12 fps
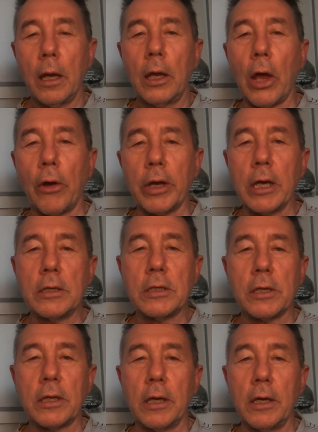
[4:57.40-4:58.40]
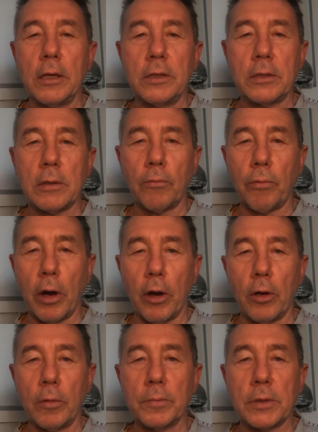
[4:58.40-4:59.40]
going into these
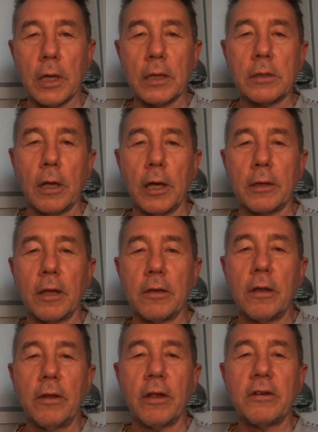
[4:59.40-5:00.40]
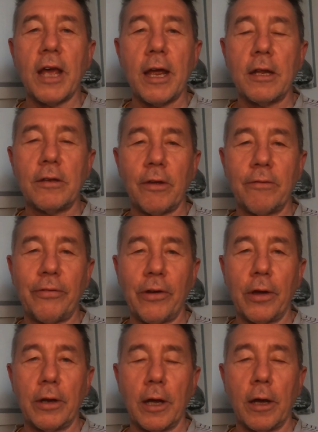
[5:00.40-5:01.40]
realms, it's like the Dante's
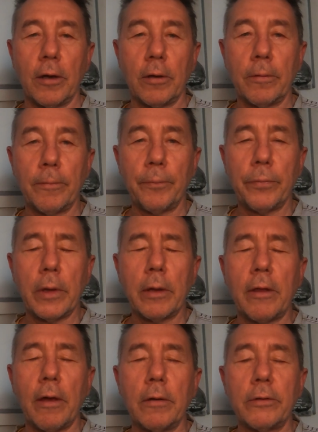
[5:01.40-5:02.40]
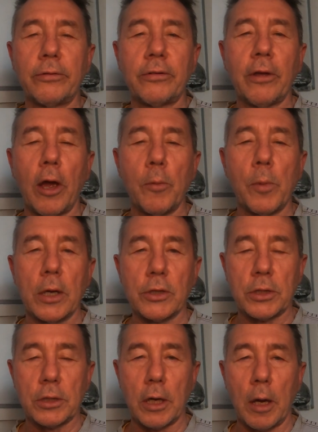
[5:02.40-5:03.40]
Inferno. There's so
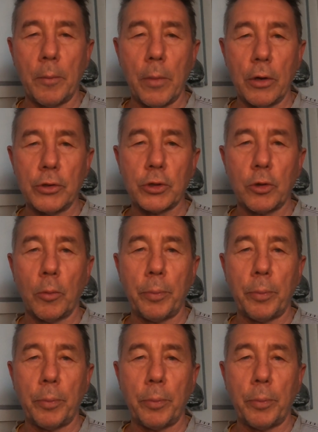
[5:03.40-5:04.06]
much emotional